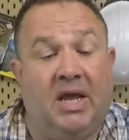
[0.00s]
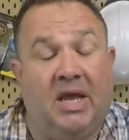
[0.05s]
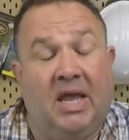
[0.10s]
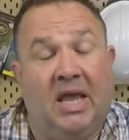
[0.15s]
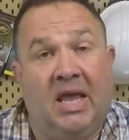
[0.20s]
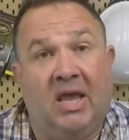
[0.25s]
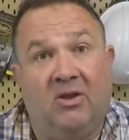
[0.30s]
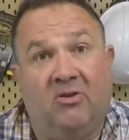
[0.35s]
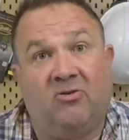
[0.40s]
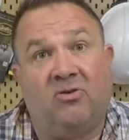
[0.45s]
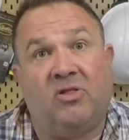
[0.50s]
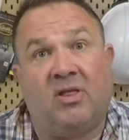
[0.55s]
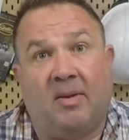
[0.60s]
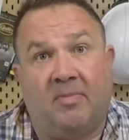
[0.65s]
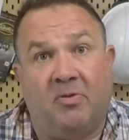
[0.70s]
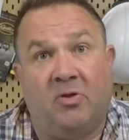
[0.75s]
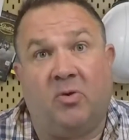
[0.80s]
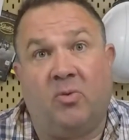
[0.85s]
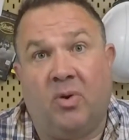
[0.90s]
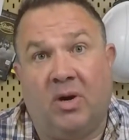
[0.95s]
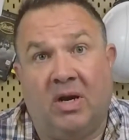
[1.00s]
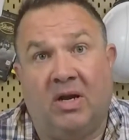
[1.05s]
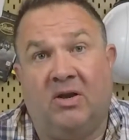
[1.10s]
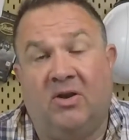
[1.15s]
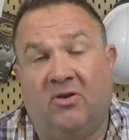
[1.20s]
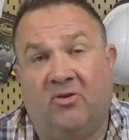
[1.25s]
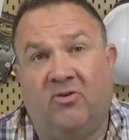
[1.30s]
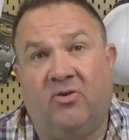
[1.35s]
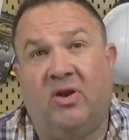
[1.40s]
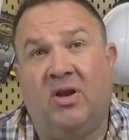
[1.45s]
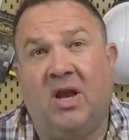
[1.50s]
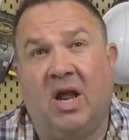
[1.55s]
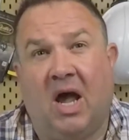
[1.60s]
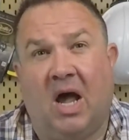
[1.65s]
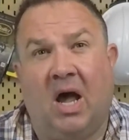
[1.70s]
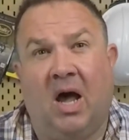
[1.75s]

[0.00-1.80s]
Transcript: each subsequent edition